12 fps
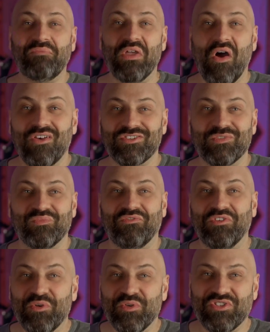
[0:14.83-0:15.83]
it be awesome if
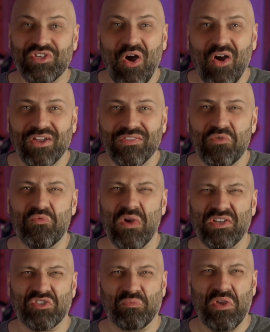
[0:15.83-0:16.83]
you could talk in the
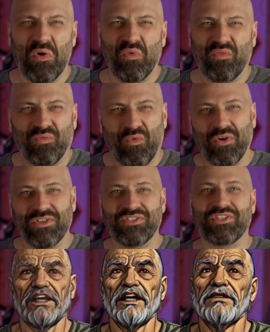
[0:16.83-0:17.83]
raspy old
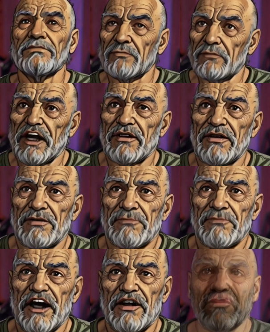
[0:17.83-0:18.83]
voice like a wise old
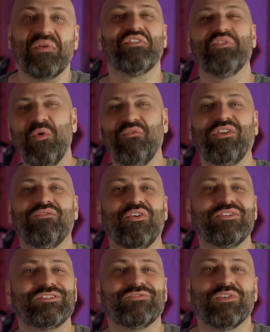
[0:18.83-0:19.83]
man? The goofy
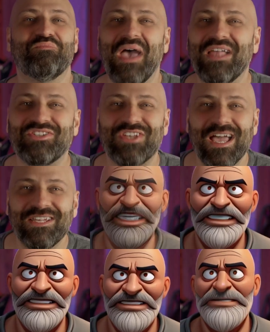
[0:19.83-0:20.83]
voice of the mad
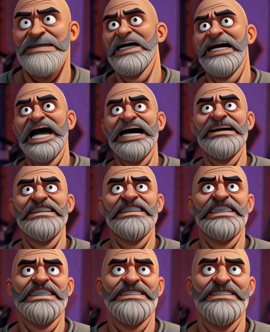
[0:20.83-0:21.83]
scientist from a hilarious
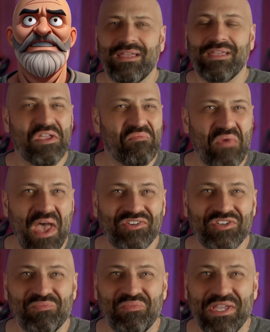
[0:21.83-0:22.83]
cartoon.
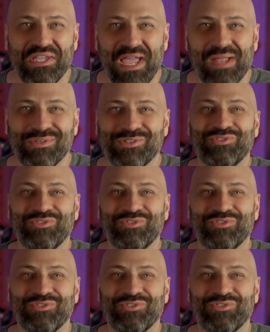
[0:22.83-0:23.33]
Imagine being able to